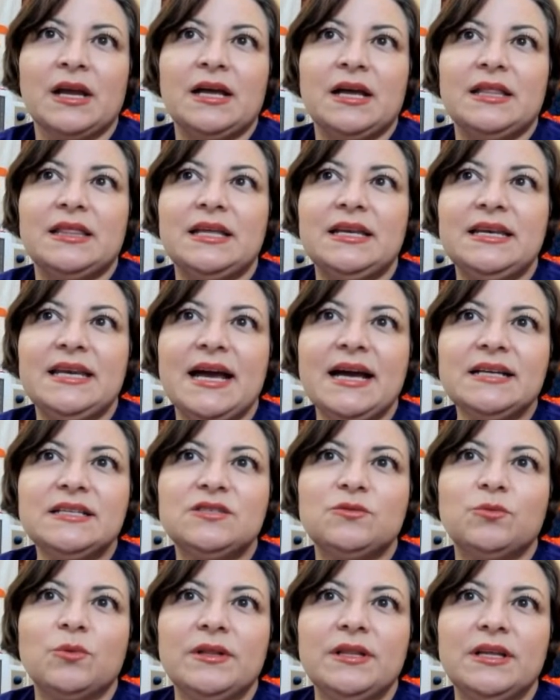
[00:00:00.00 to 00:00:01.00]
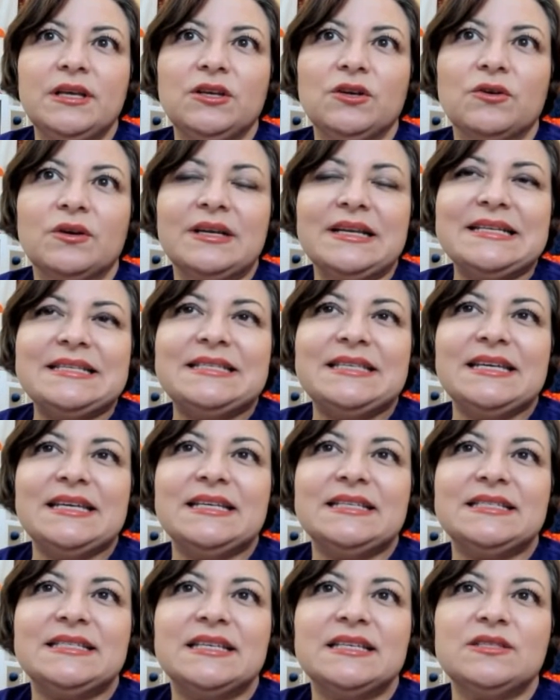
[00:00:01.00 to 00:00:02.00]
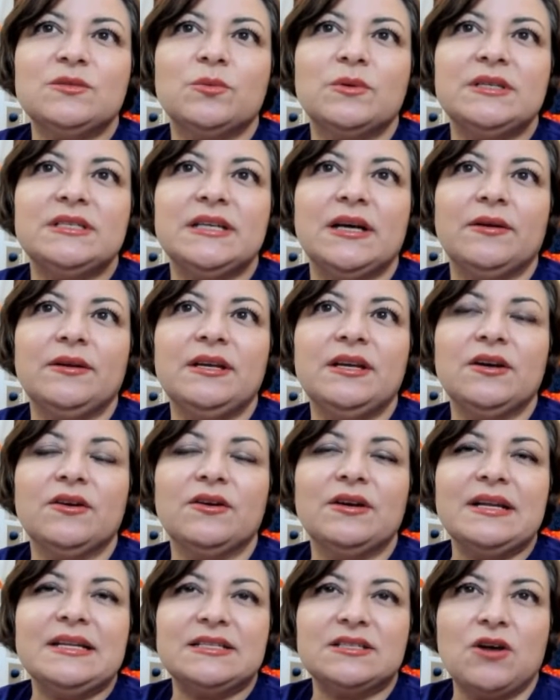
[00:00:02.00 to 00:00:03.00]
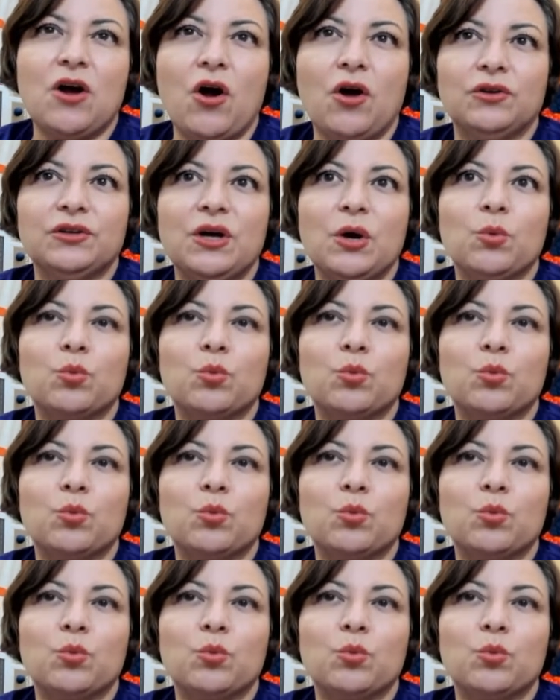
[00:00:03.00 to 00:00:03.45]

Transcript: The next one that you're going to see is this one down here, and it's called a